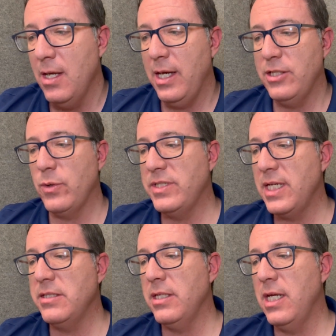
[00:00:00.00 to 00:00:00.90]
And so he
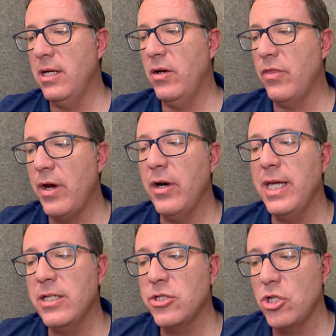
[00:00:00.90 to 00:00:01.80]
says in here, There
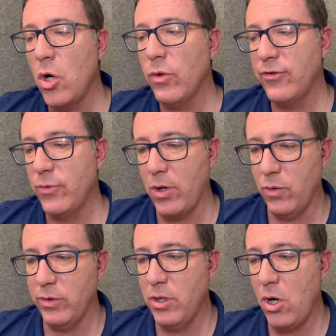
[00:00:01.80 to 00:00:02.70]
is no
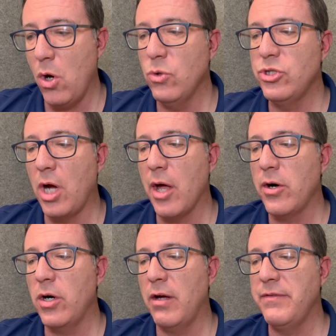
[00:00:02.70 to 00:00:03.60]
throne, O
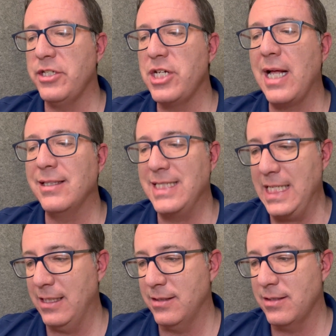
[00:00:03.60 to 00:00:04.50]
daughter of the
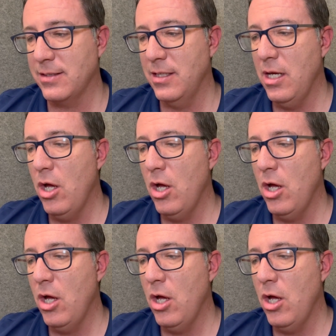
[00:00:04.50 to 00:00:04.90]
Chaldeans,